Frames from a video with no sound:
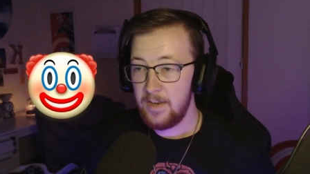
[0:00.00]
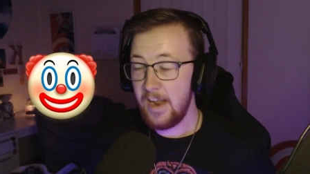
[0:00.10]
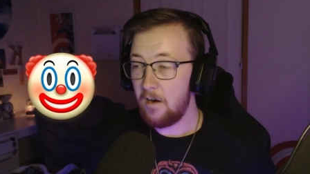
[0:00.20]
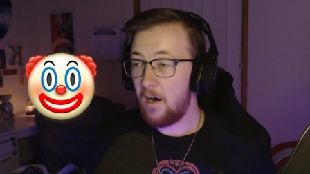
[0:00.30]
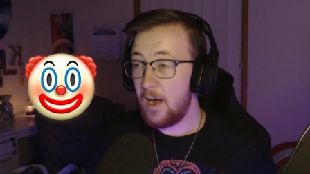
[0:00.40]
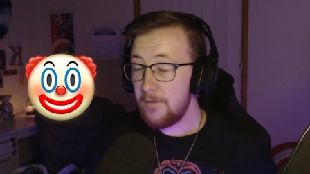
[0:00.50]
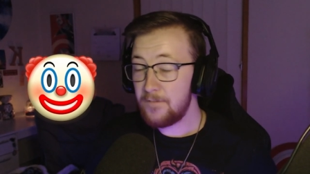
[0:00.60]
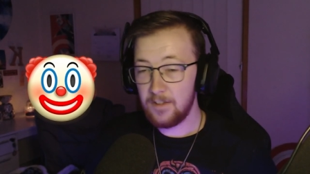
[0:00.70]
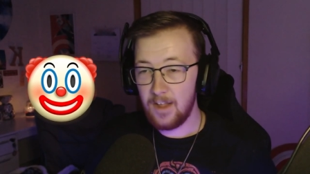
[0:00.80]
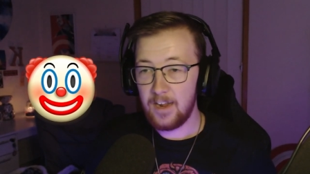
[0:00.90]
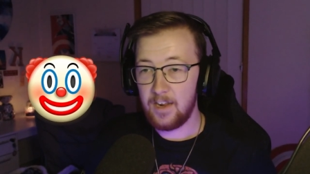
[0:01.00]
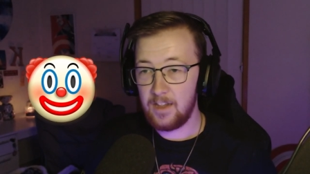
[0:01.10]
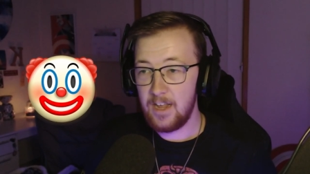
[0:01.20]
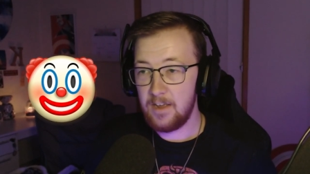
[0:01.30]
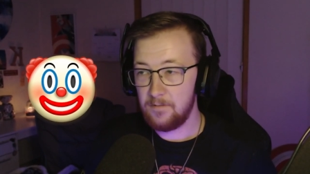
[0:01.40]
Now I feel like a
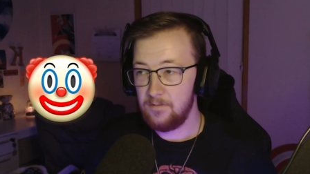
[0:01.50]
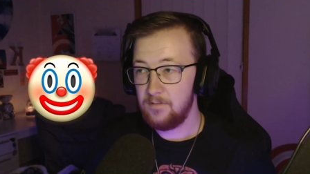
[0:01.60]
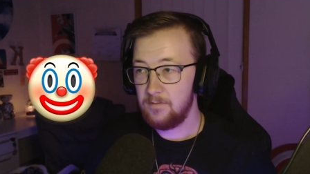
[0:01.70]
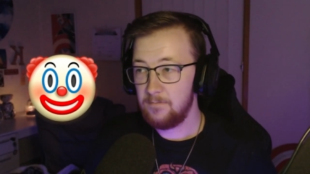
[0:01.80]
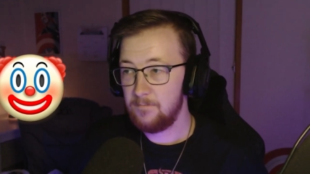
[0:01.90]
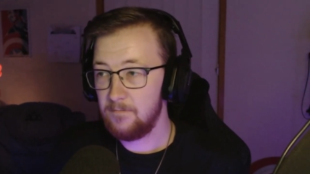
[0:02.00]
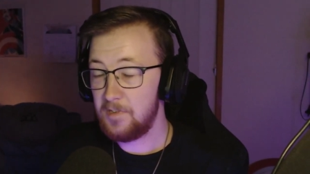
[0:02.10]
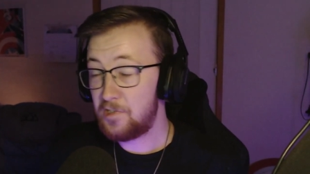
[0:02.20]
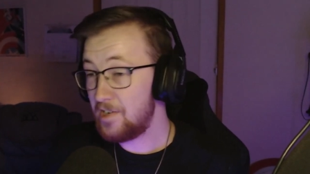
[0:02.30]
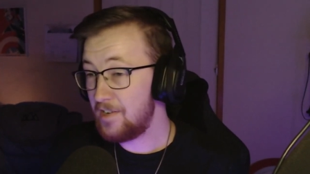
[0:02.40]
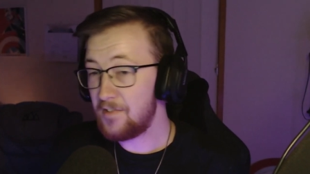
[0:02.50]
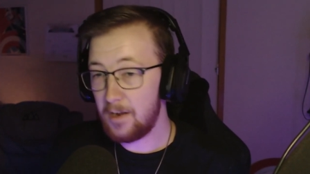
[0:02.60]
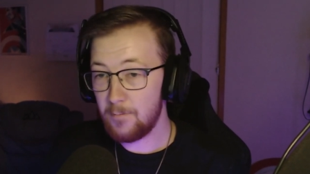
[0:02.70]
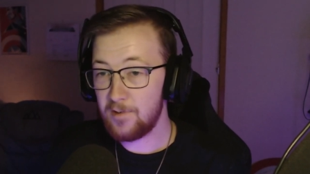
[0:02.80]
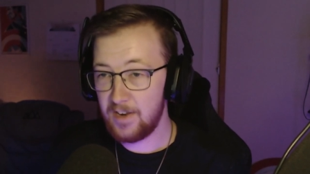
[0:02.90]
clown, which is
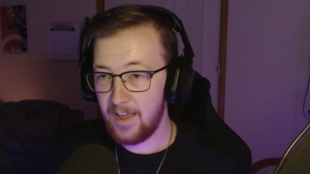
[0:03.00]
ironic,